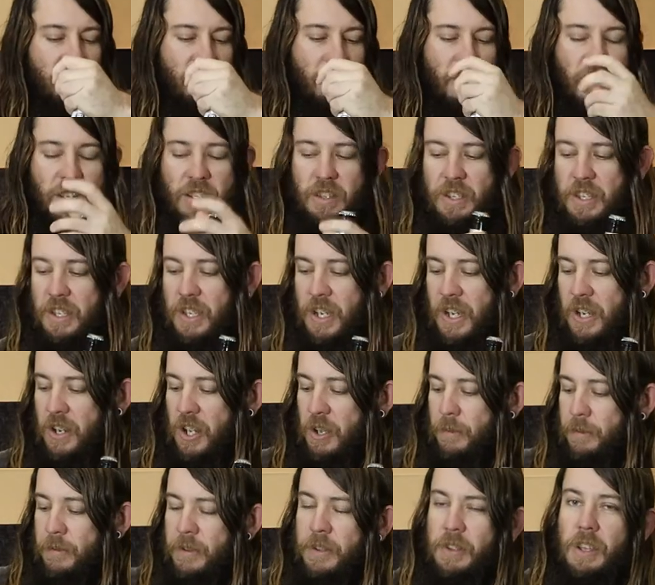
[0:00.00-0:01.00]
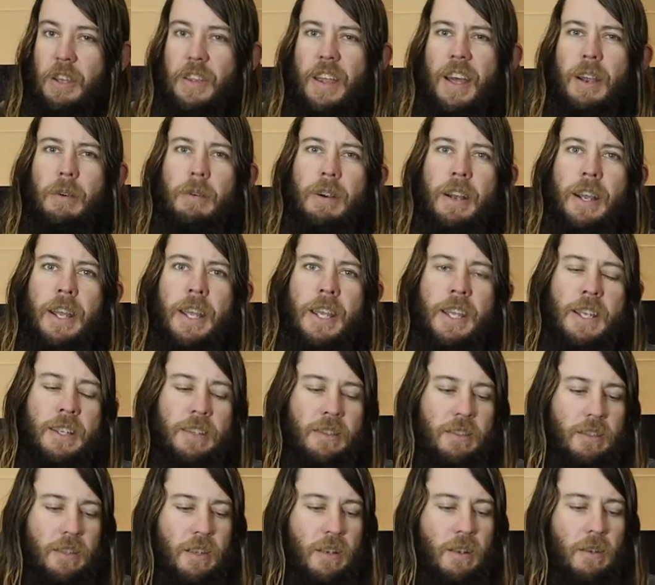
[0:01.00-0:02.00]
Well, you can't open it all that way,
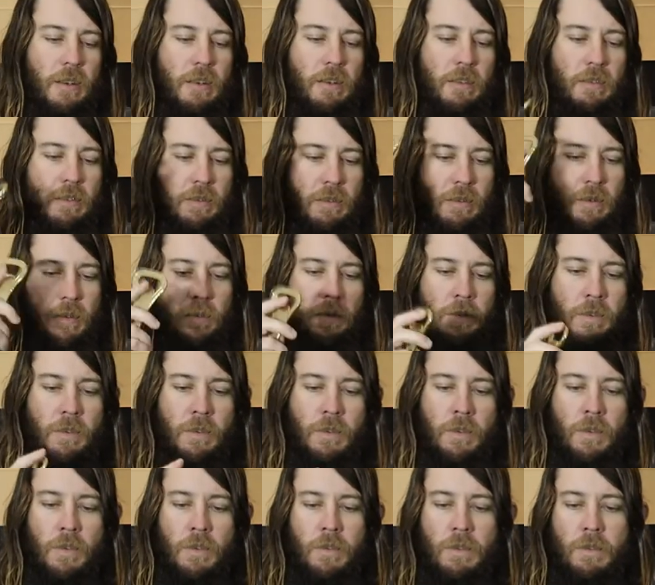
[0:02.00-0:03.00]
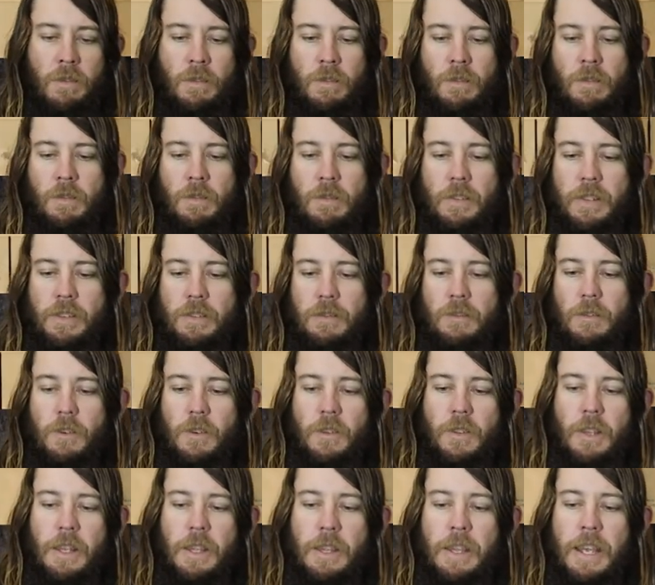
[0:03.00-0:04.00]
so let's
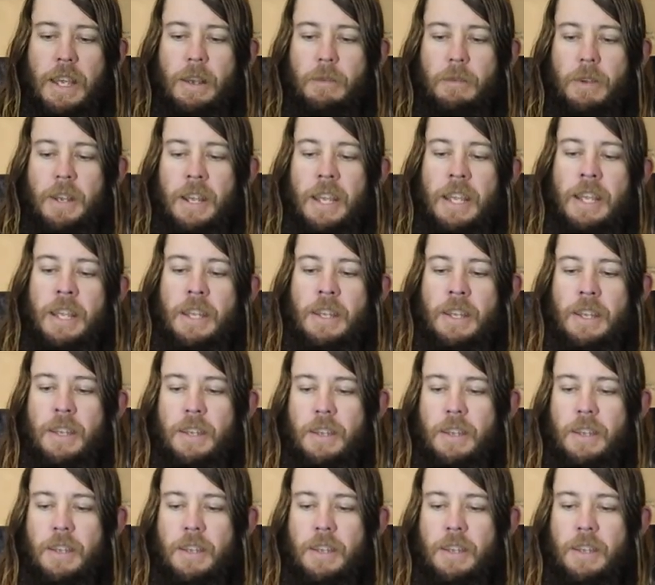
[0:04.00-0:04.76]
try it out that way.